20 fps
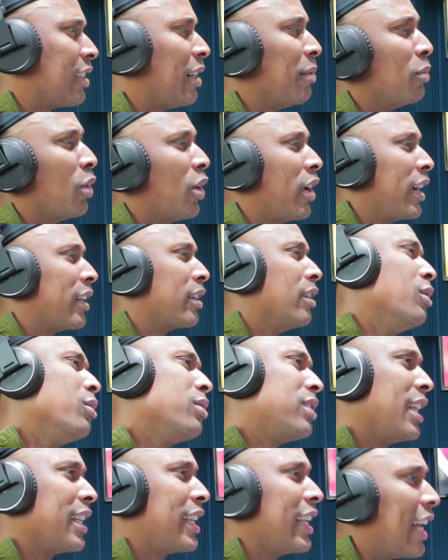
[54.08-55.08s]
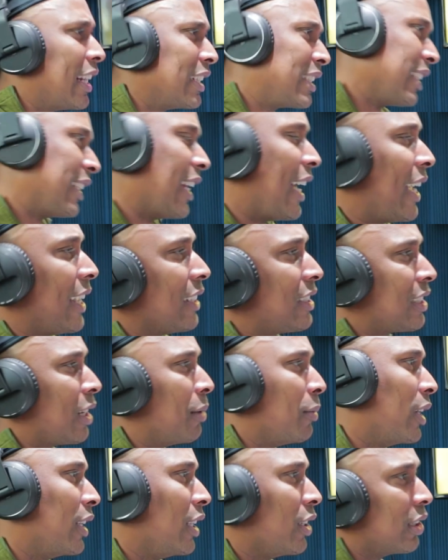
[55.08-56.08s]
some boy go lose a girl tonight.
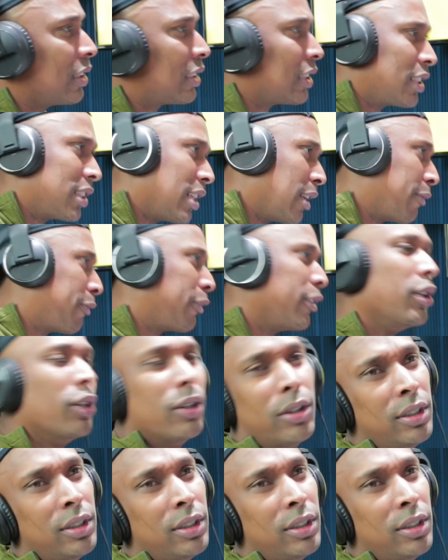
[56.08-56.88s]
Somebody go touch it for you.